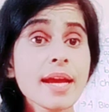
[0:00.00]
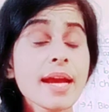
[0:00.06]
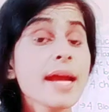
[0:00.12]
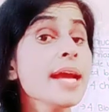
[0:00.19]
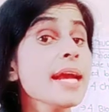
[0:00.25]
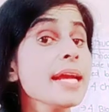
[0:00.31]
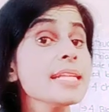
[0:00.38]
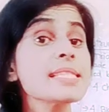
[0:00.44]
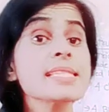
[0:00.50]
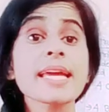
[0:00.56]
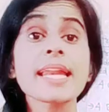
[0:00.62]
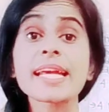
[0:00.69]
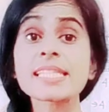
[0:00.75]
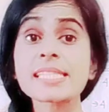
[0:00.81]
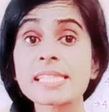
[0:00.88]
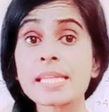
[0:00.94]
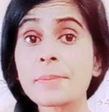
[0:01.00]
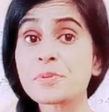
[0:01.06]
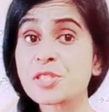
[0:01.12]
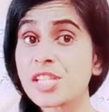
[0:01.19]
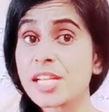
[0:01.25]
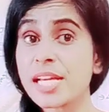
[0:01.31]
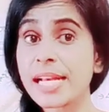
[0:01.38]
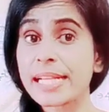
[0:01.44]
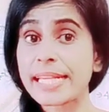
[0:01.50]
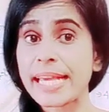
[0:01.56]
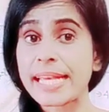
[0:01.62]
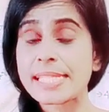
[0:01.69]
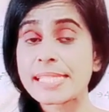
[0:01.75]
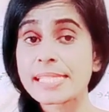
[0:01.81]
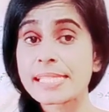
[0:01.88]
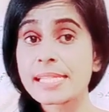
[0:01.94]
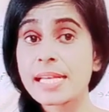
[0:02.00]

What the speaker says: it's an exceptional case.